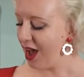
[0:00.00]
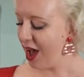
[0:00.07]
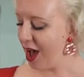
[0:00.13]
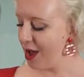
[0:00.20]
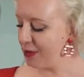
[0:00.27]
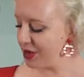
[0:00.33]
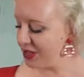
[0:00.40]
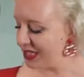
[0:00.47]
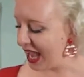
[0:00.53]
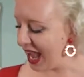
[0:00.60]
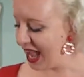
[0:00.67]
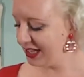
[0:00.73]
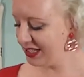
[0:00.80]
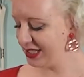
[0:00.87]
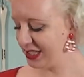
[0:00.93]
I'm going to
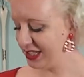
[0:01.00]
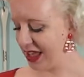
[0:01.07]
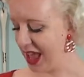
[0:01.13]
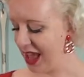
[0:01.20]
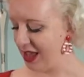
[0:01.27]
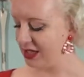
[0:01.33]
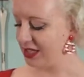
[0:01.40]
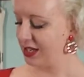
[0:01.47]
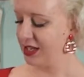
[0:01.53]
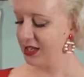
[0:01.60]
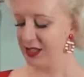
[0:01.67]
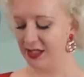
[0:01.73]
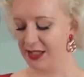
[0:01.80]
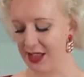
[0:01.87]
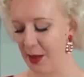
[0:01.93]
add to that
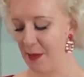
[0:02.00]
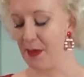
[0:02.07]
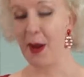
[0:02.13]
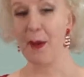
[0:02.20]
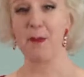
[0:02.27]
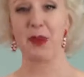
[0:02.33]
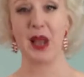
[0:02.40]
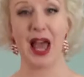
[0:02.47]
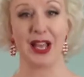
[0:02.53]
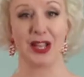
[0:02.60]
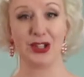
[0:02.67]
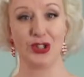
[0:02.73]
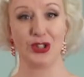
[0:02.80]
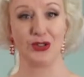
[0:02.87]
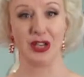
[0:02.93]
some
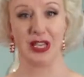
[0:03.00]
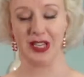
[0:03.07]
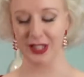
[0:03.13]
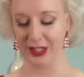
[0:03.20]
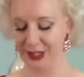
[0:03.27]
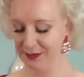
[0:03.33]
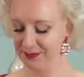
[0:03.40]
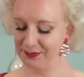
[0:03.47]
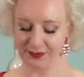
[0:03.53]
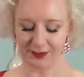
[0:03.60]
black treacle.